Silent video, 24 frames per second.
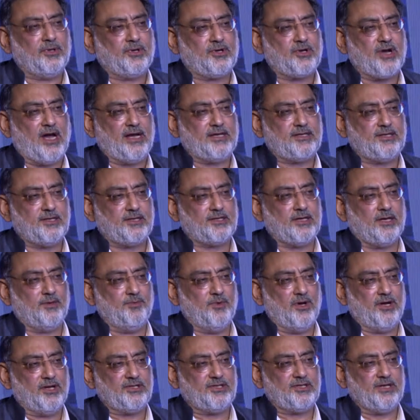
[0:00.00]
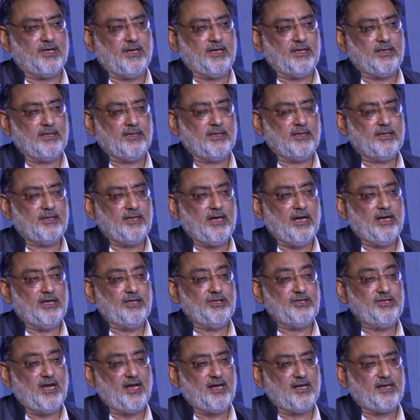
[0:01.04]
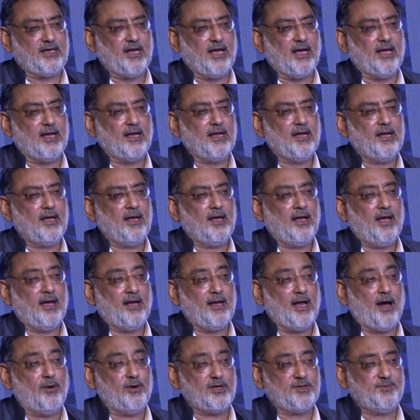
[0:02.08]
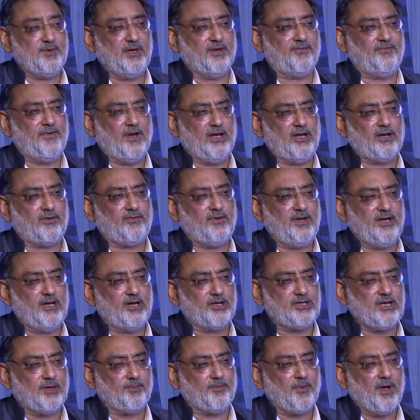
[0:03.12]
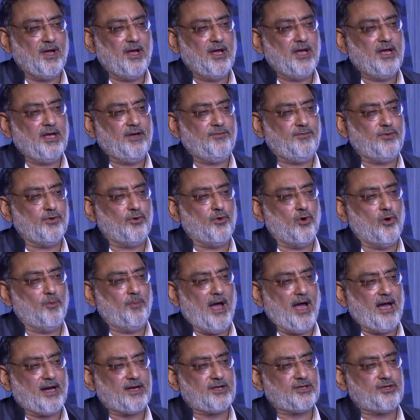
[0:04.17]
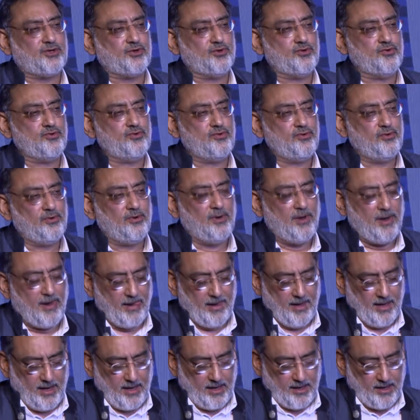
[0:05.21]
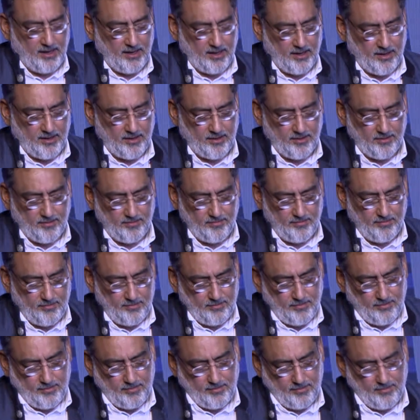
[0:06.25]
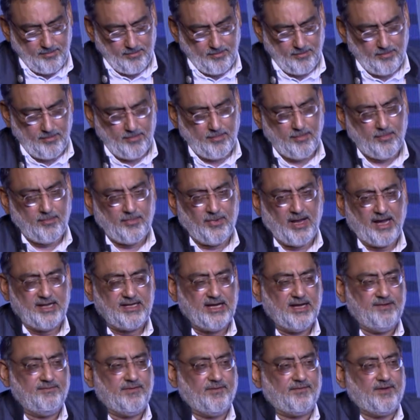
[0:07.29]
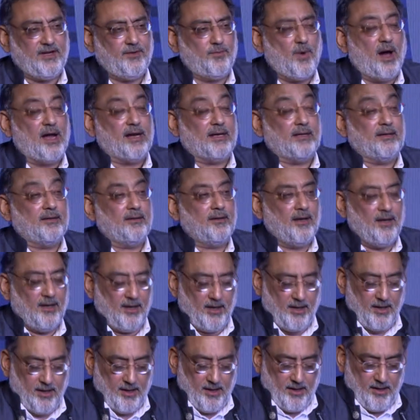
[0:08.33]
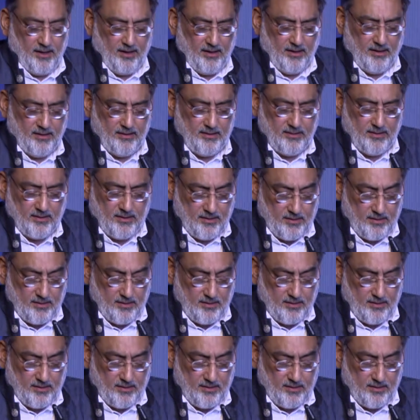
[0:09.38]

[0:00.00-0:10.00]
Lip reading: crisis emerged in J&K and how it's been a failure of leadership. If you go back to 1951, and